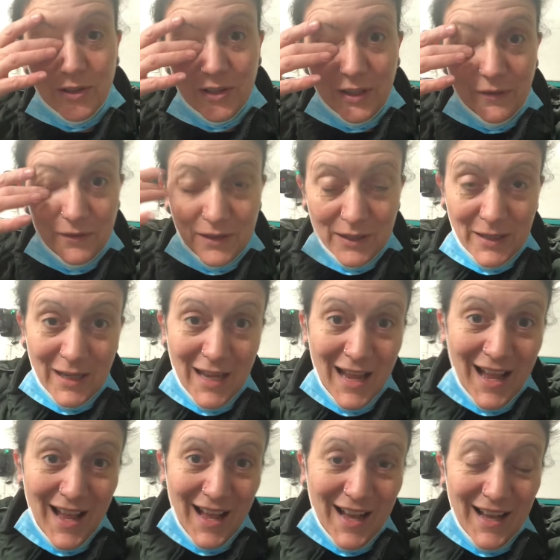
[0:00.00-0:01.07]
shift.
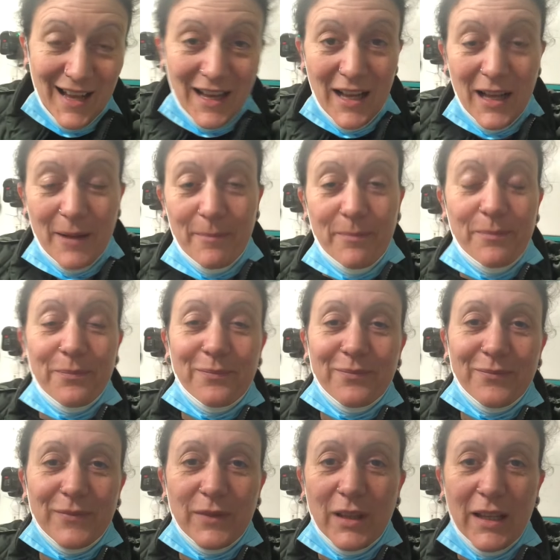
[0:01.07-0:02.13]

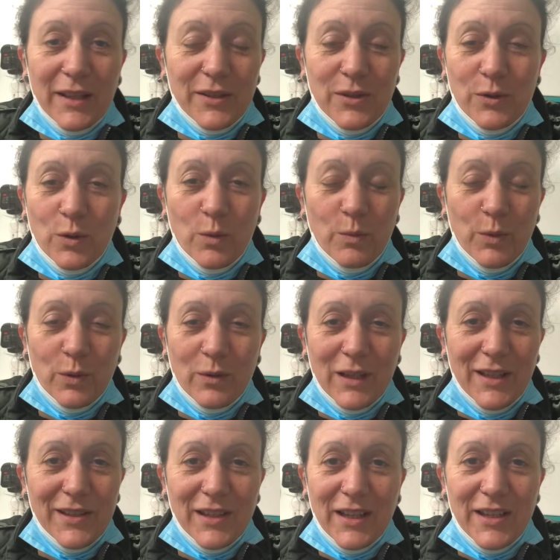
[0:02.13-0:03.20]
As normal,
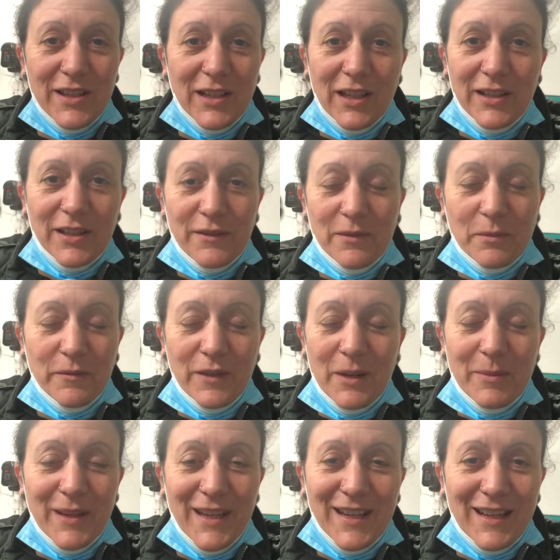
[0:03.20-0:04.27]
as I started from the very
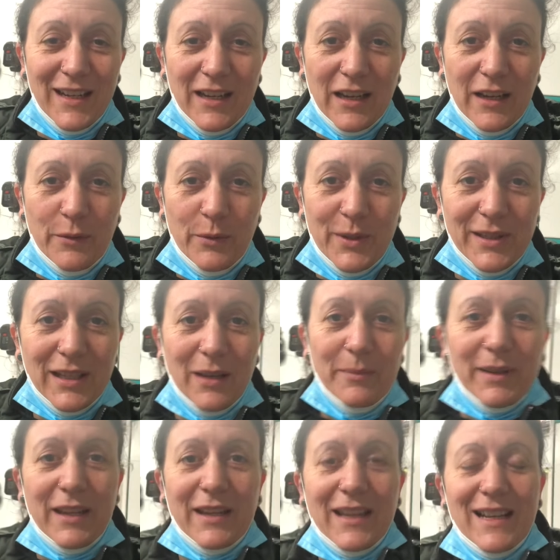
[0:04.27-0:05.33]
beginning, I always come
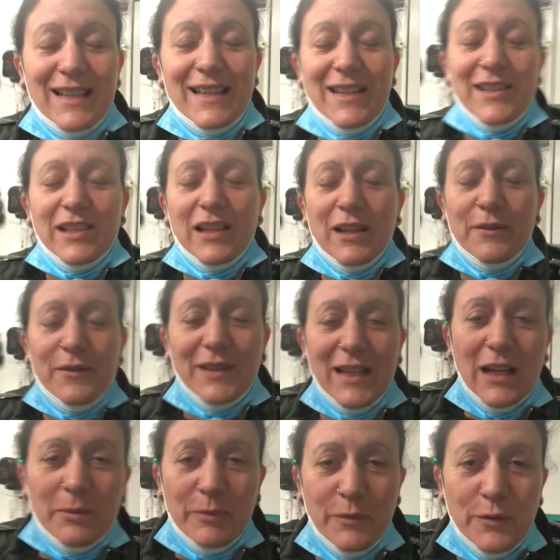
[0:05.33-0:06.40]
here at least half an hour
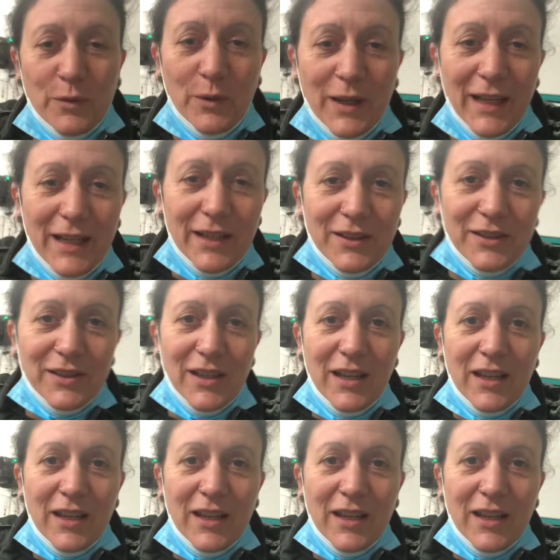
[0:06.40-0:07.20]
beforehand